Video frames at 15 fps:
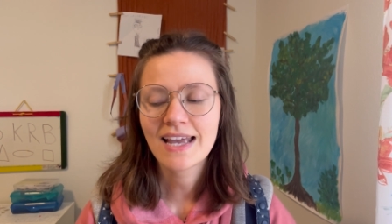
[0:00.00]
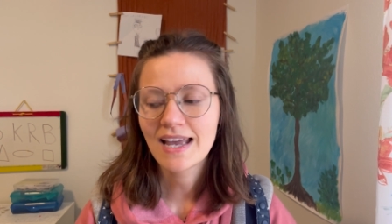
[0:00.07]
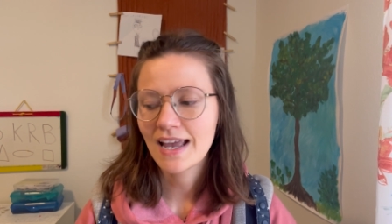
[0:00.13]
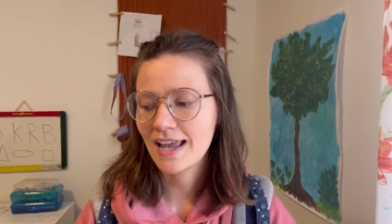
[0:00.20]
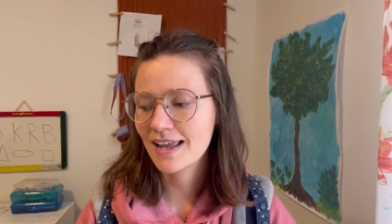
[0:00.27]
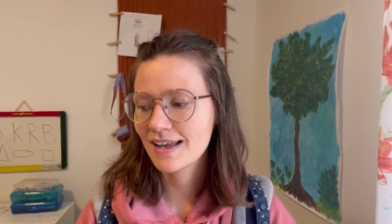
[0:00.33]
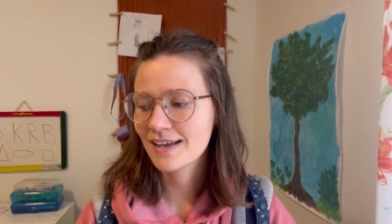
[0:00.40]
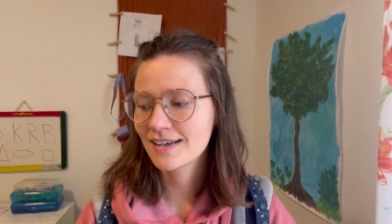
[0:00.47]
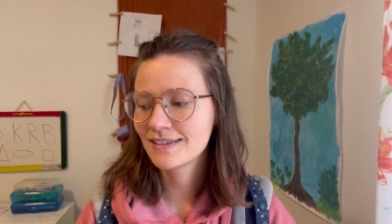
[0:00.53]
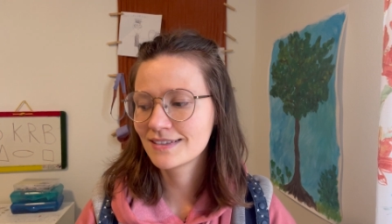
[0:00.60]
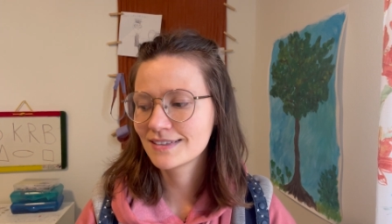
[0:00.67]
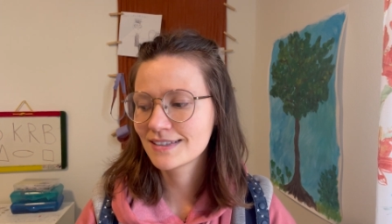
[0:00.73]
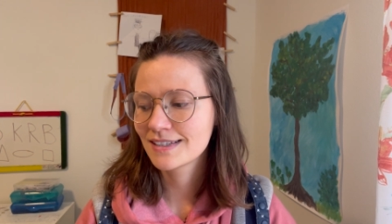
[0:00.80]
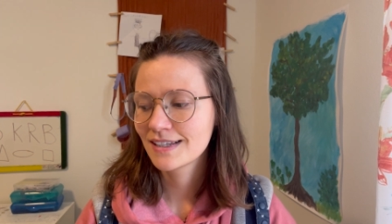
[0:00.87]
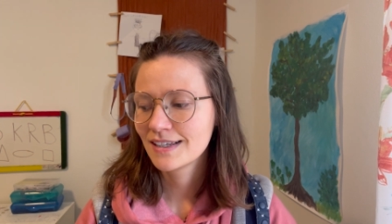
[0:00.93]

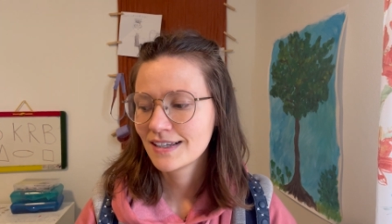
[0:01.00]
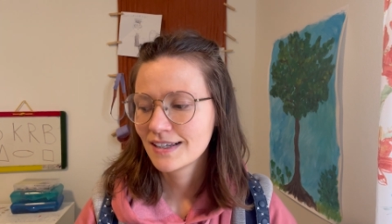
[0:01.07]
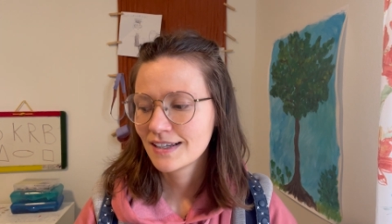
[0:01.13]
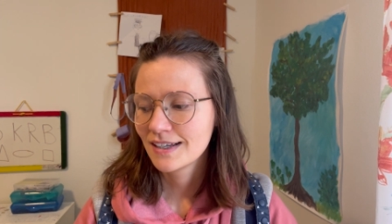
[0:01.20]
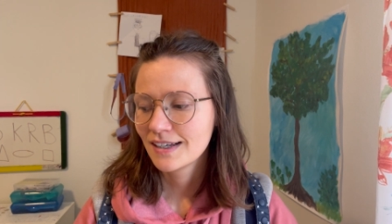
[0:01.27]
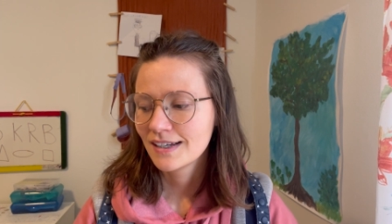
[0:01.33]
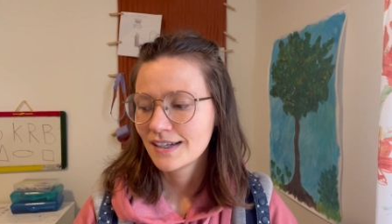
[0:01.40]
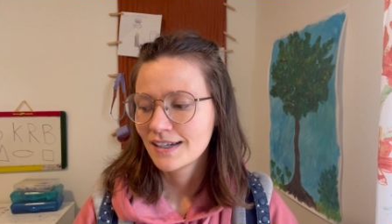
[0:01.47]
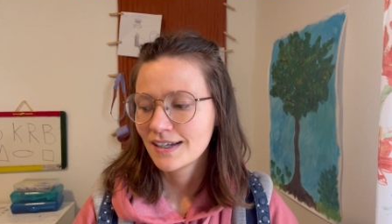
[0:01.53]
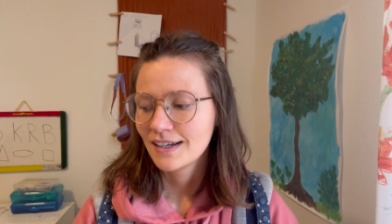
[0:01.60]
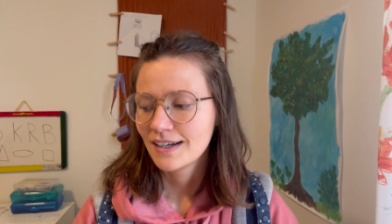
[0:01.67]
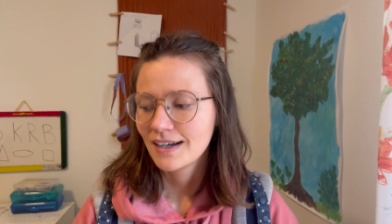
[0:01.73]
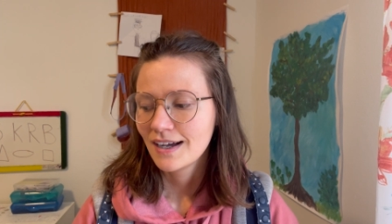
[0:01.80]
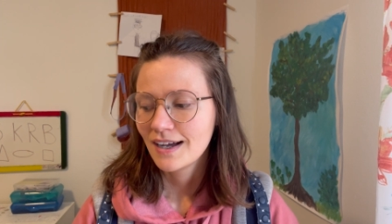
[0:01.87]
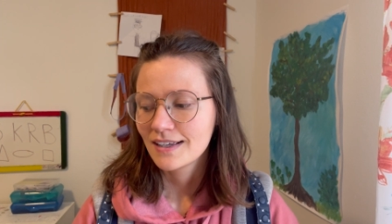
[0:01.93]
And
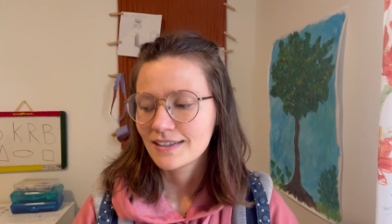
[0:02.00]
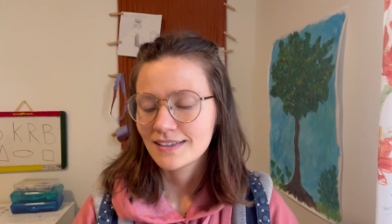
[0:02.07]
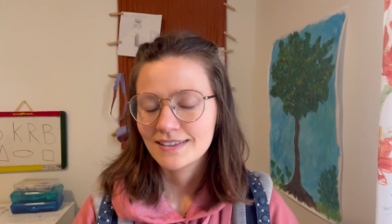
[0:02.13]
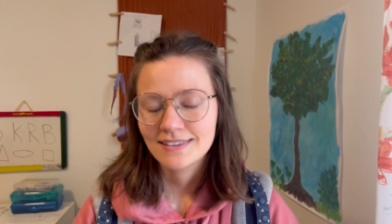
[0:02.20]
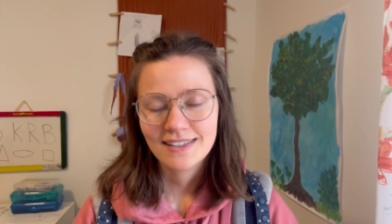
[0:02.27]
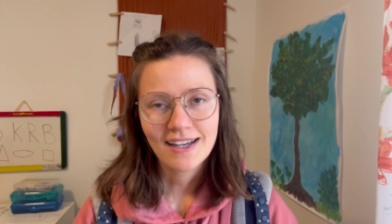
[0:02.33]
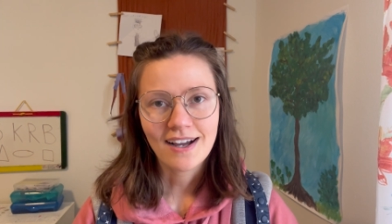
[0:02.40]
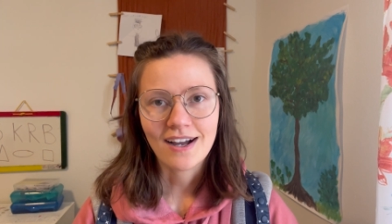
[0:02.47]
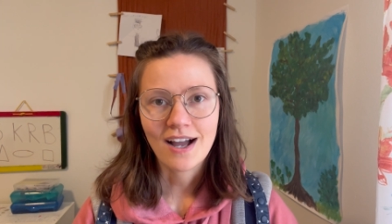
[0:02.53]
yeah,